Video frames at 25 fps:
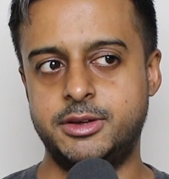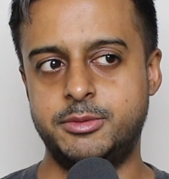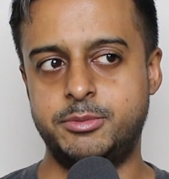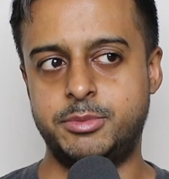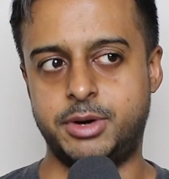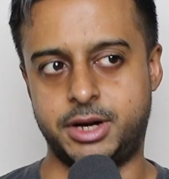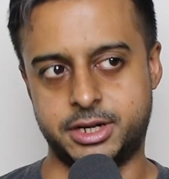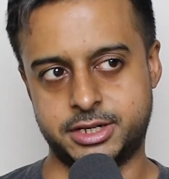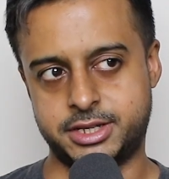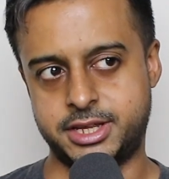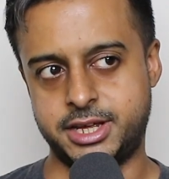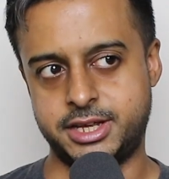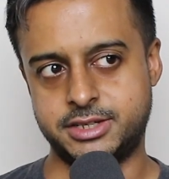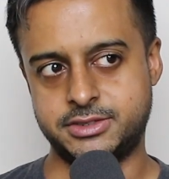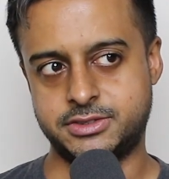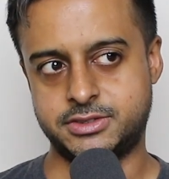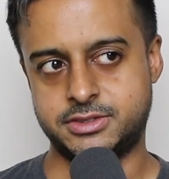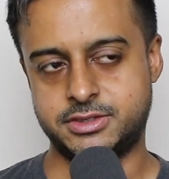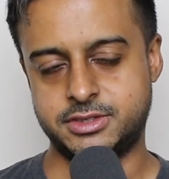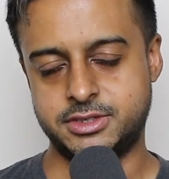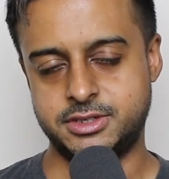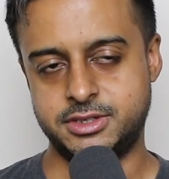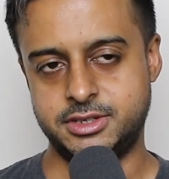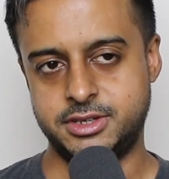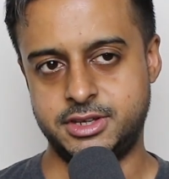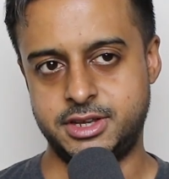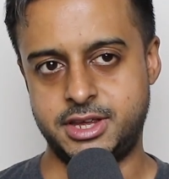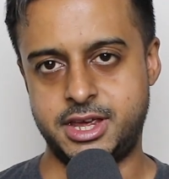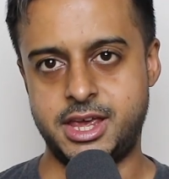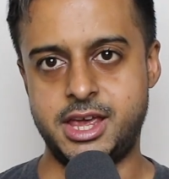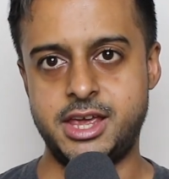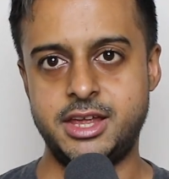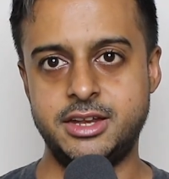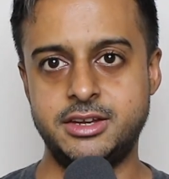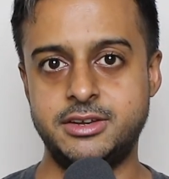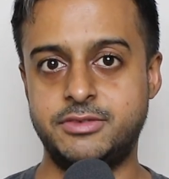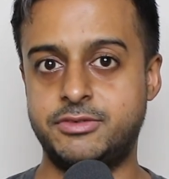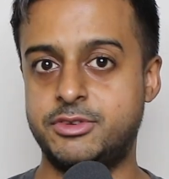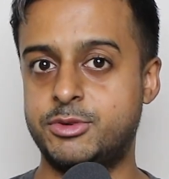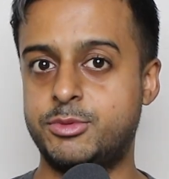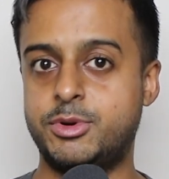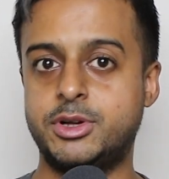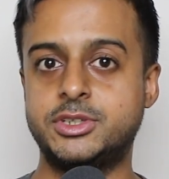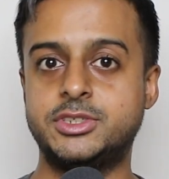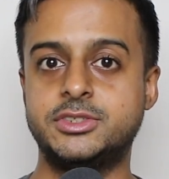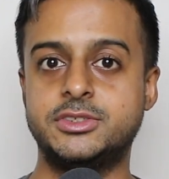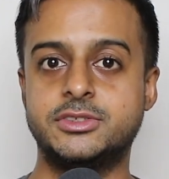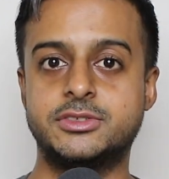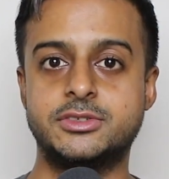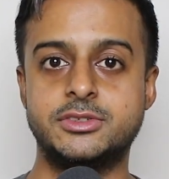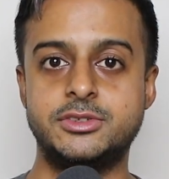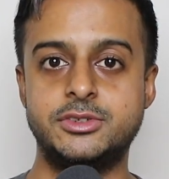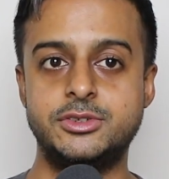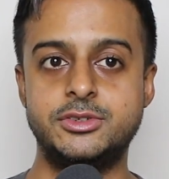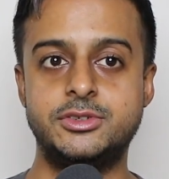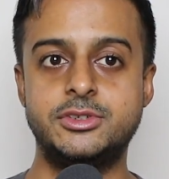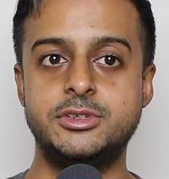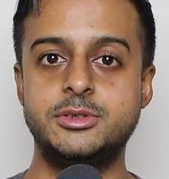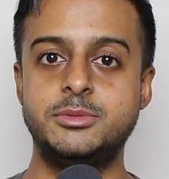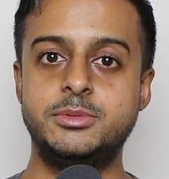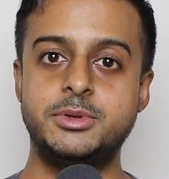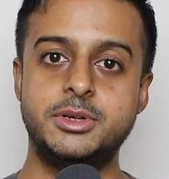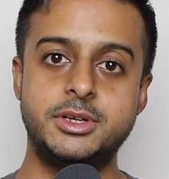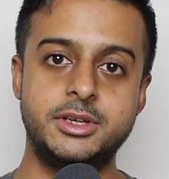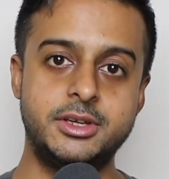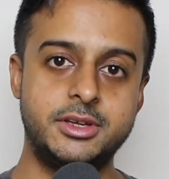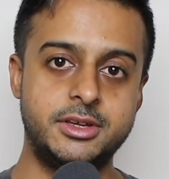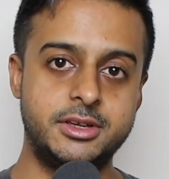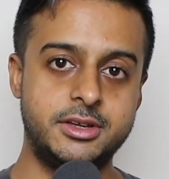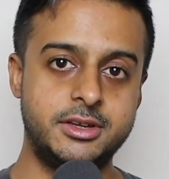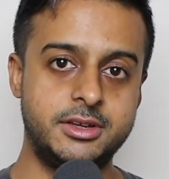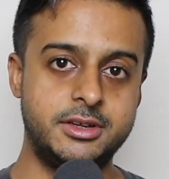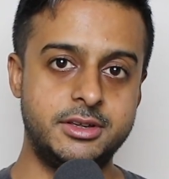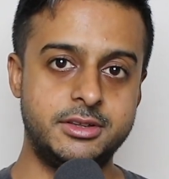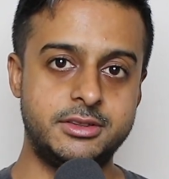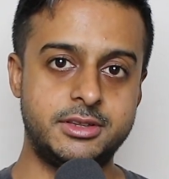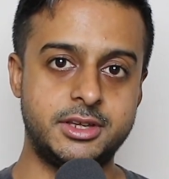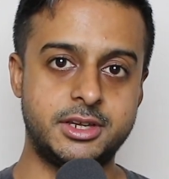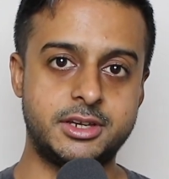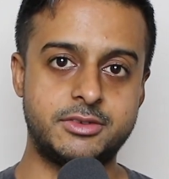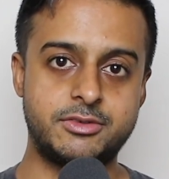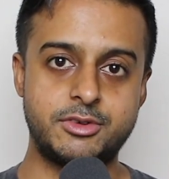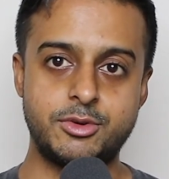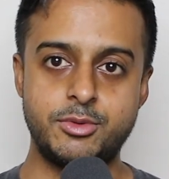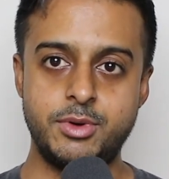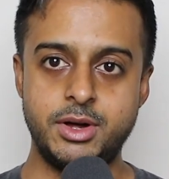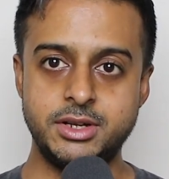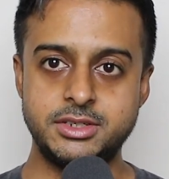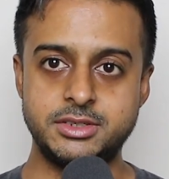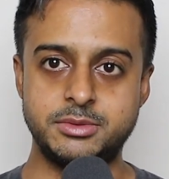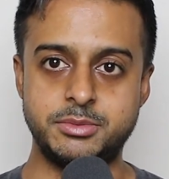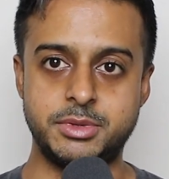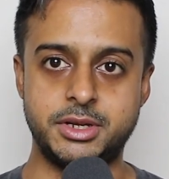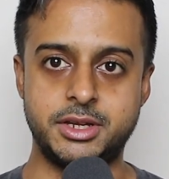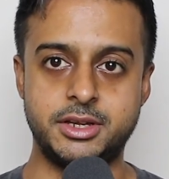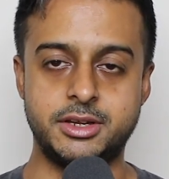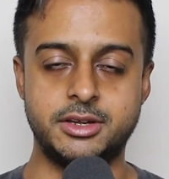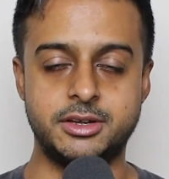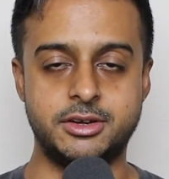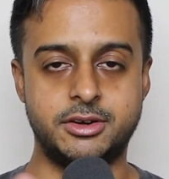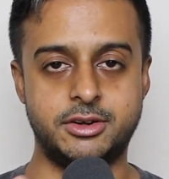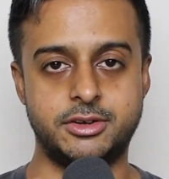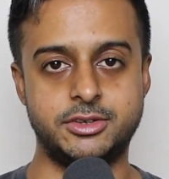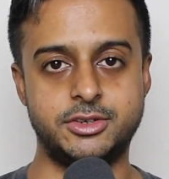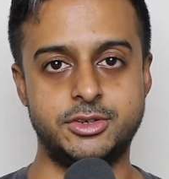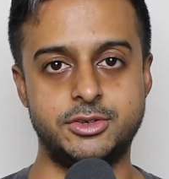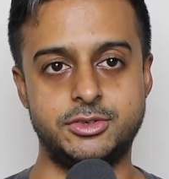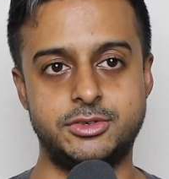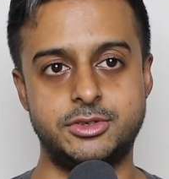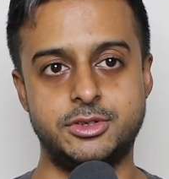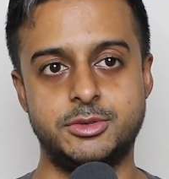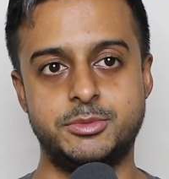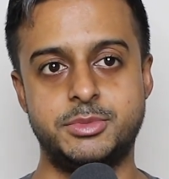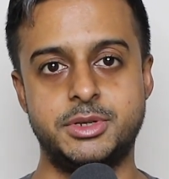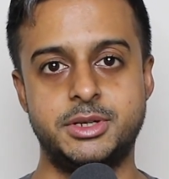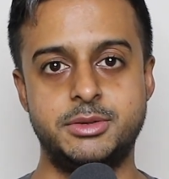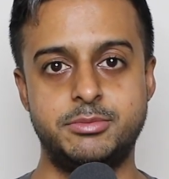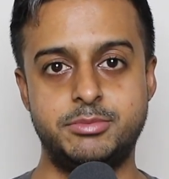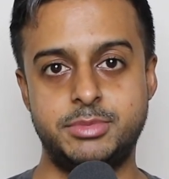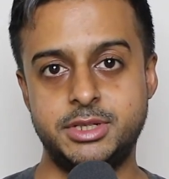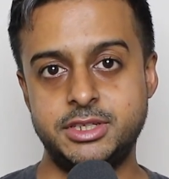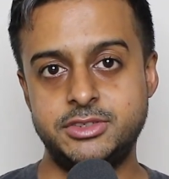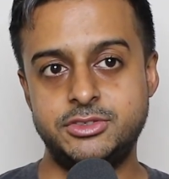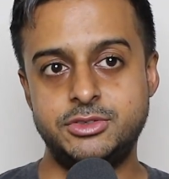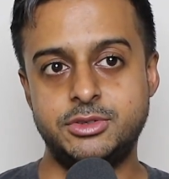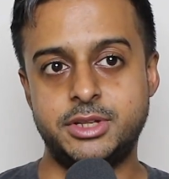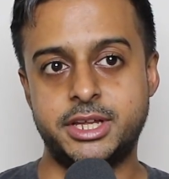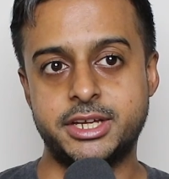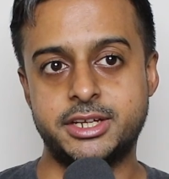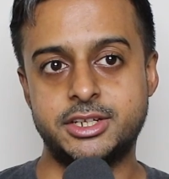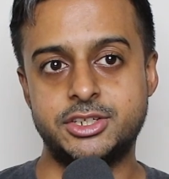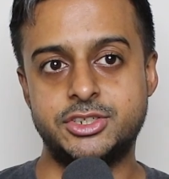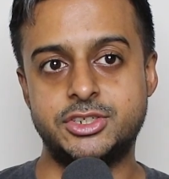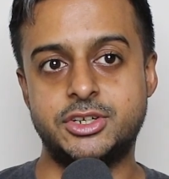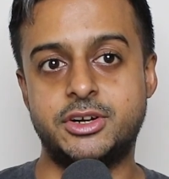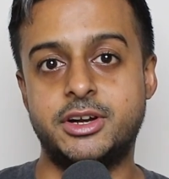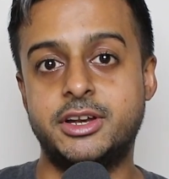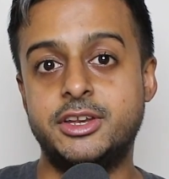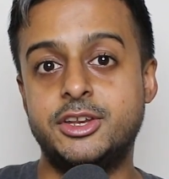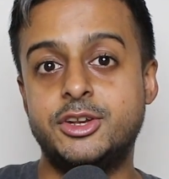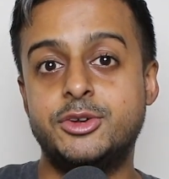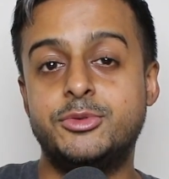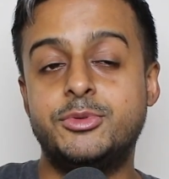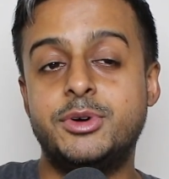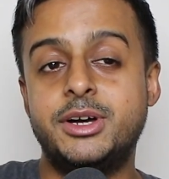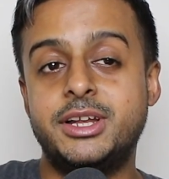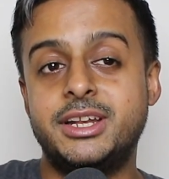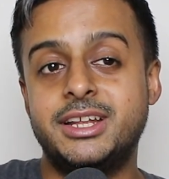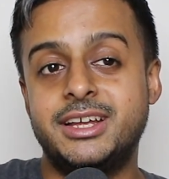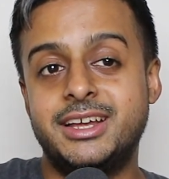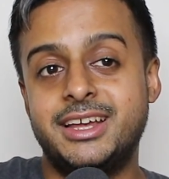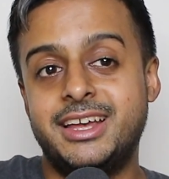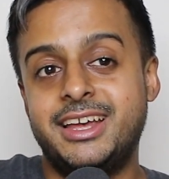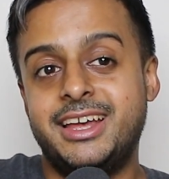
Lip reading: Podcast, and if you're watching this on YouTube, thank you for watching me on YouTube. Please do like and share. And you know what?